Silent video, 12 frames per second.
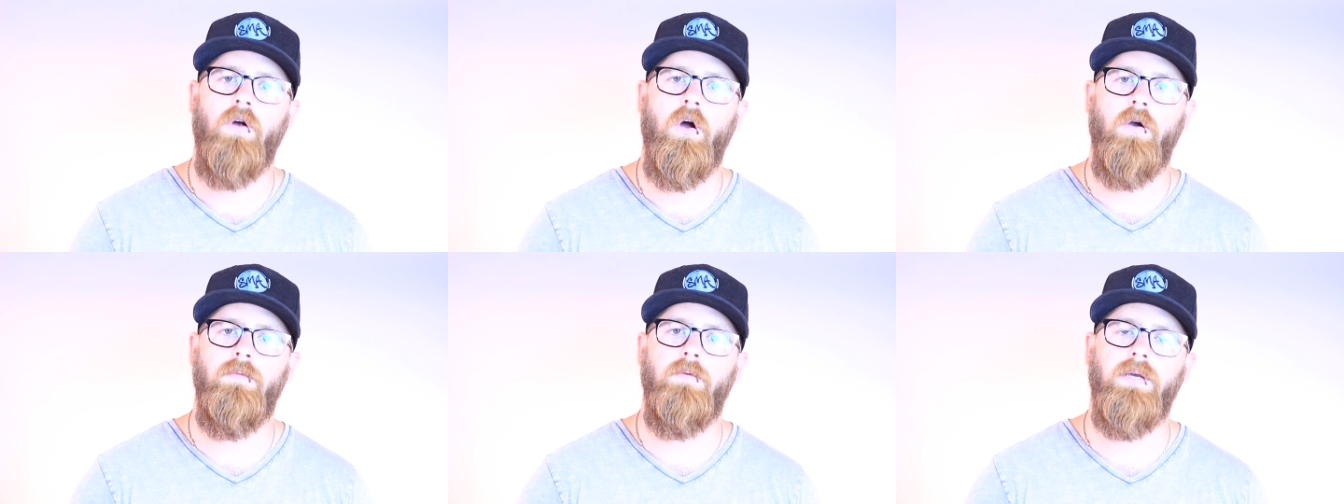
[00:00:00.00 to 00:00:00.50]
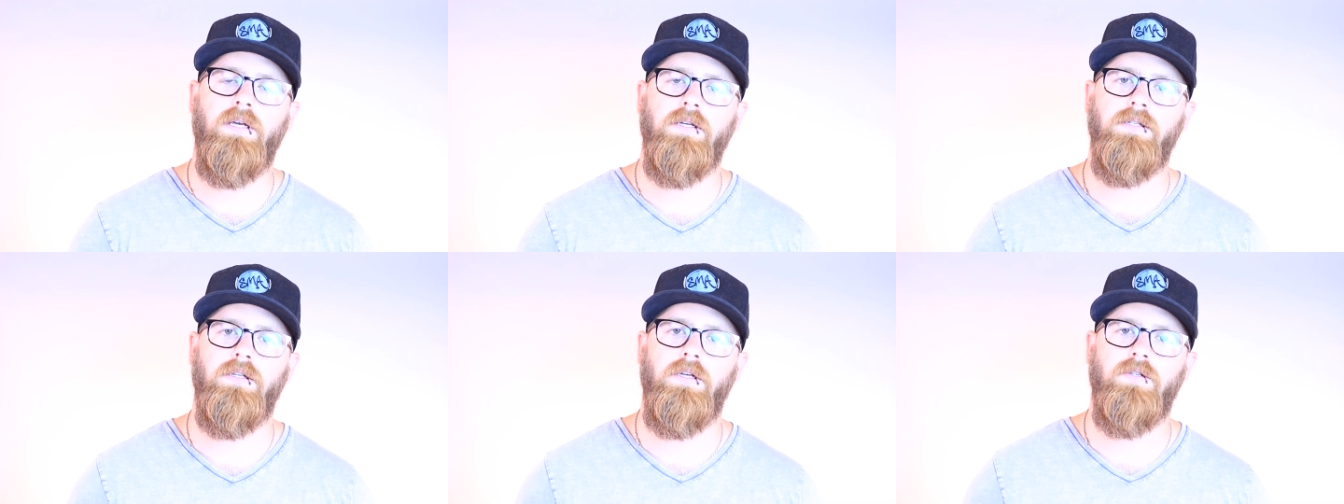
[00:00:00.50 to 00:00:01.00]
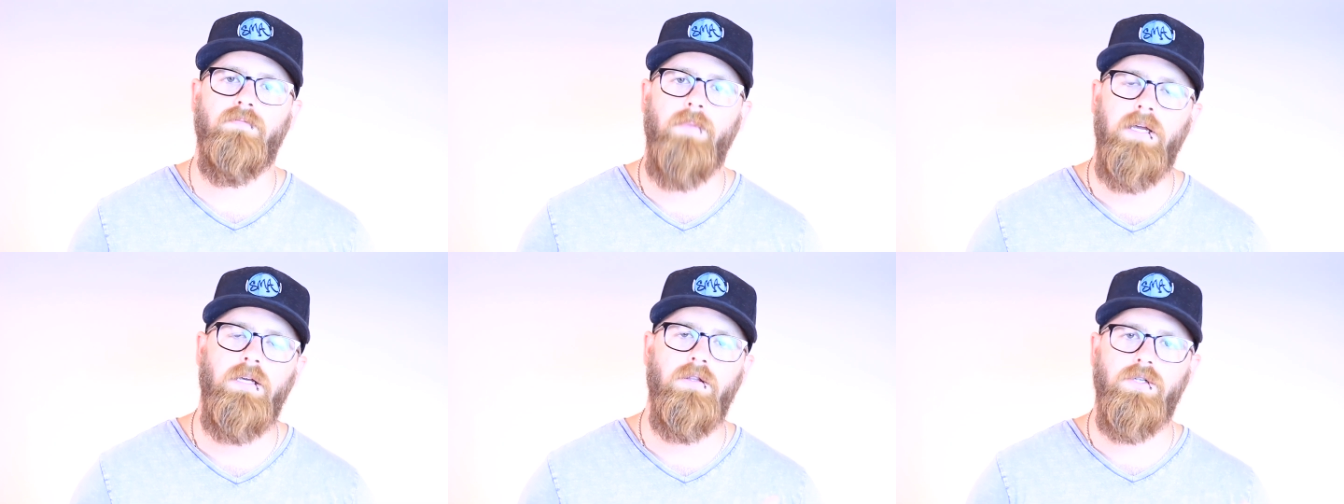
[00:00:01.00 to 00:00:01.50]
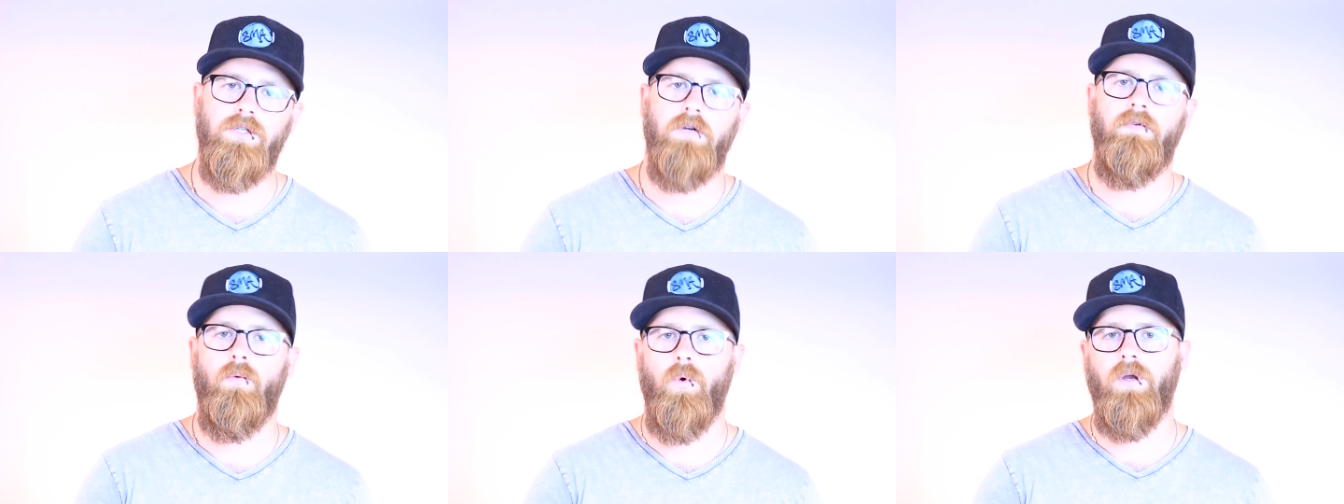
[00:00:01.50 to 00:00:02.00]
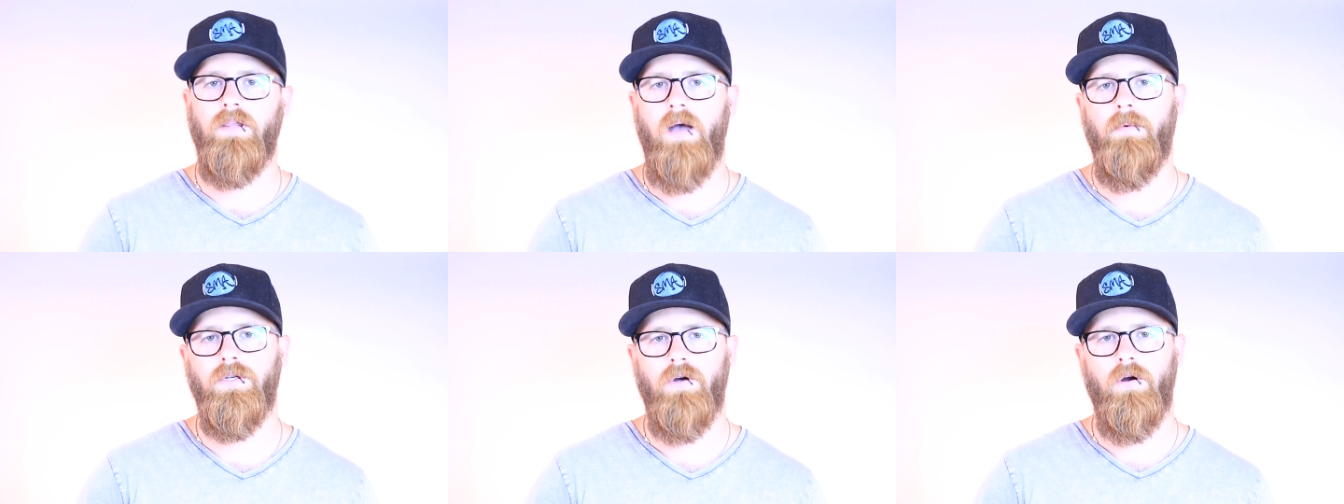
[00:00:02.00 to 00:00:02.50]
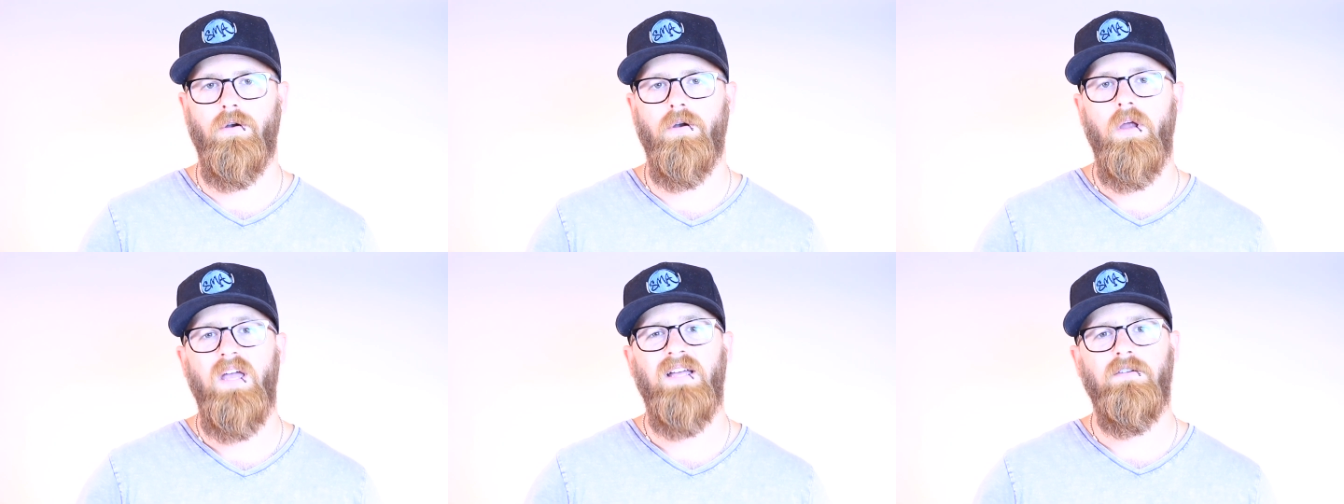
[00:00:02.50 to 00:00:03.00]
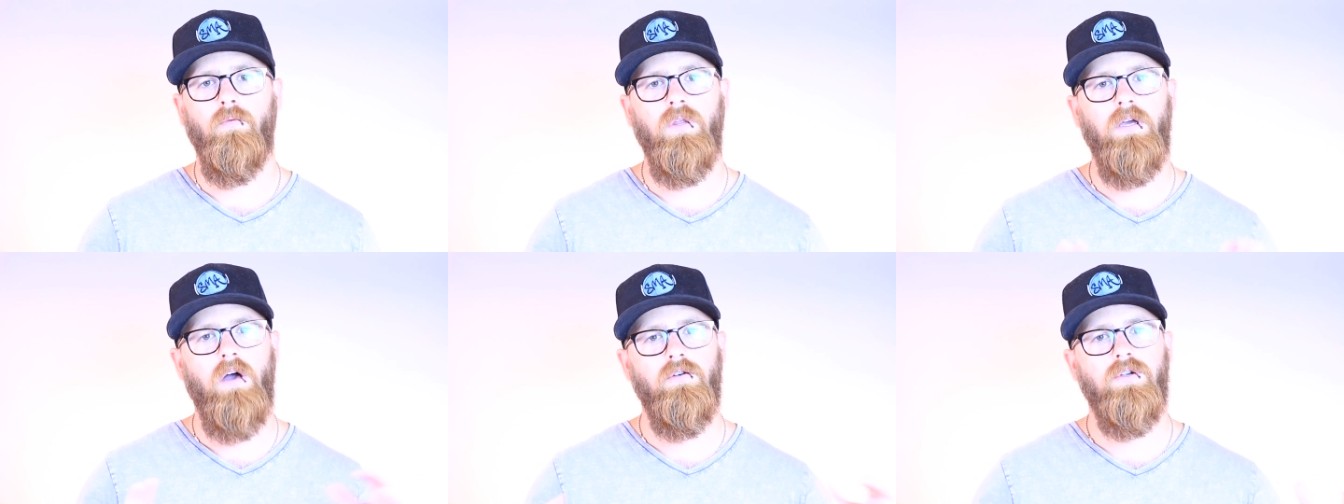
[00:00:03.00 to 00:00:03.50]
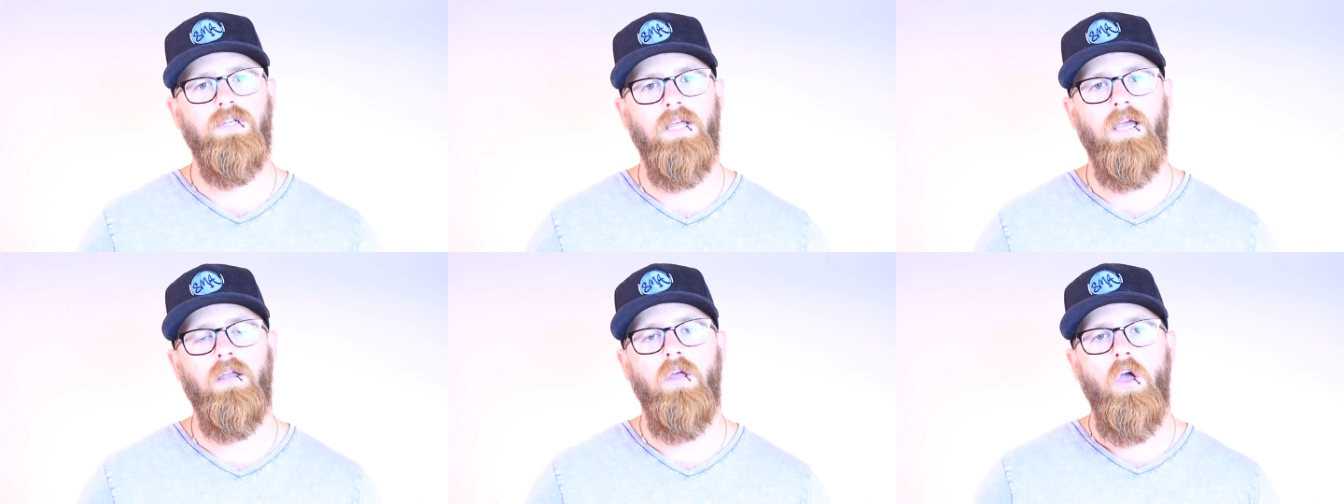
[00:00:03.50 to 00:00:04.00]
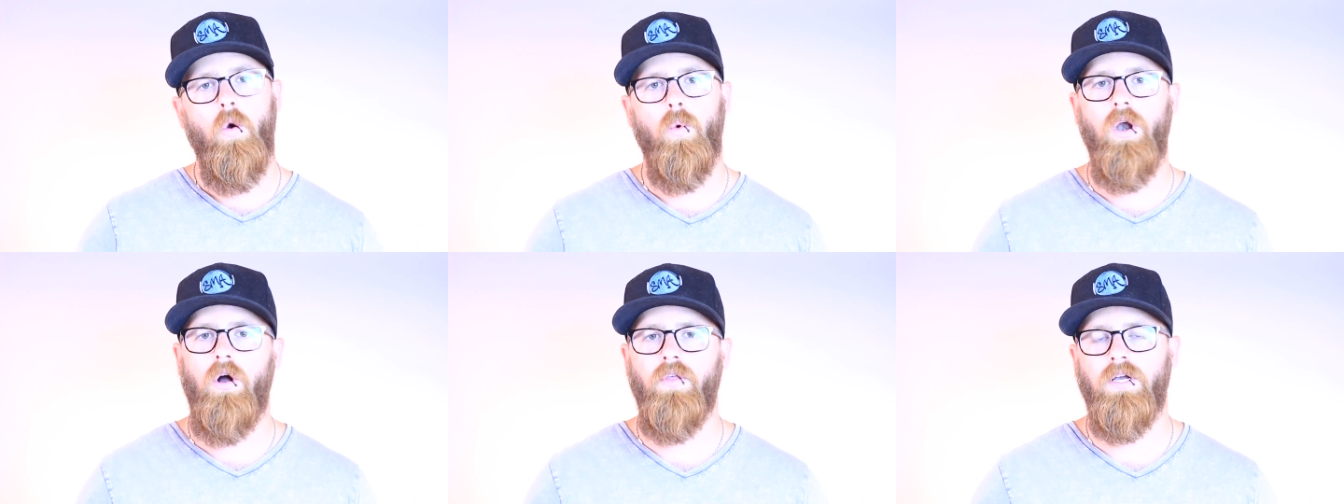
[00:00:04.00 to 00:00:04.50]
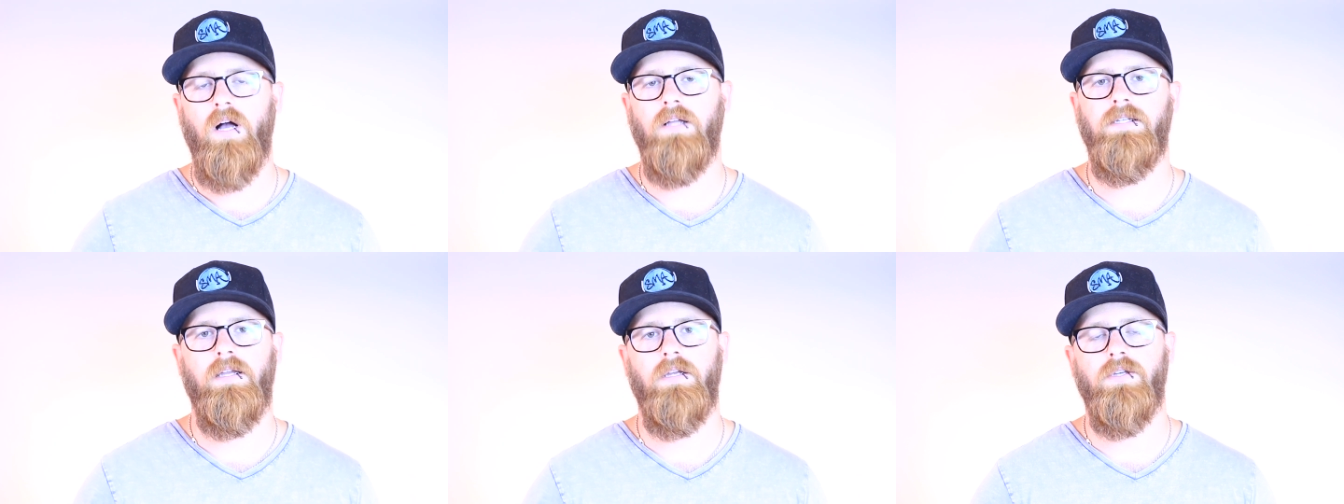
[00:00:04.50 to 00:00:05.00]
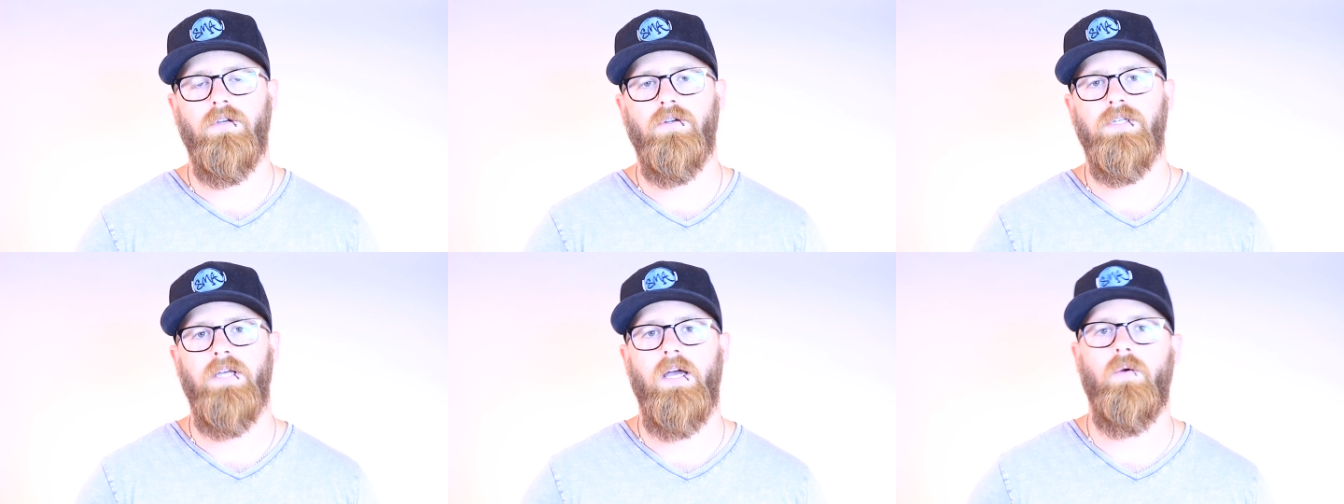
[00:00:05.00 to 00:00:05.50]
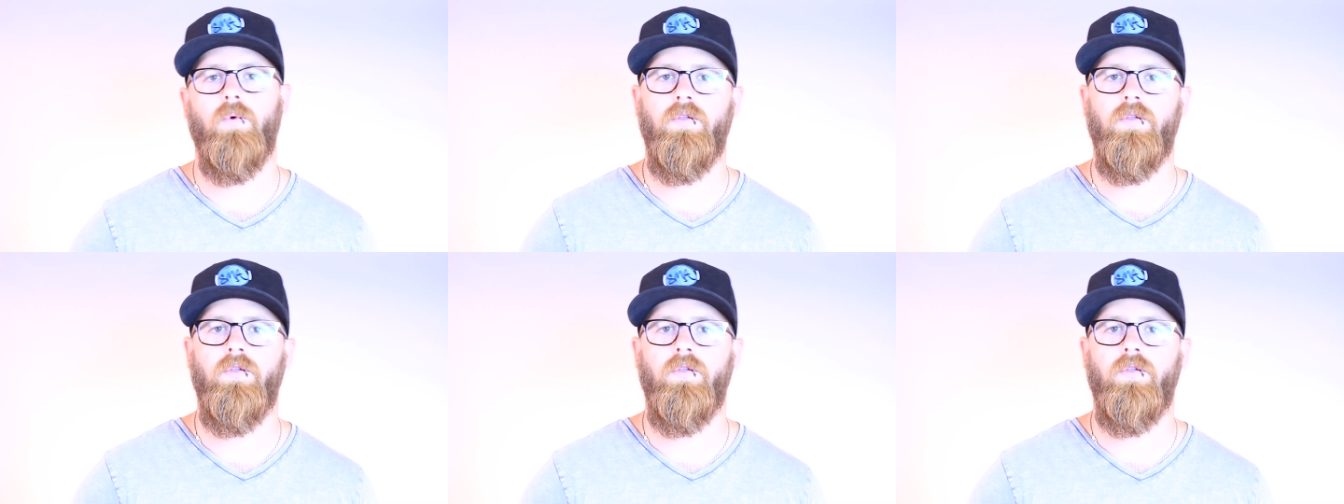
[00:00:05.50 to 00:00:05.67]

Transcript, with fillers: harm you because it's making the server work that much harder to really understand where all the content is on your site,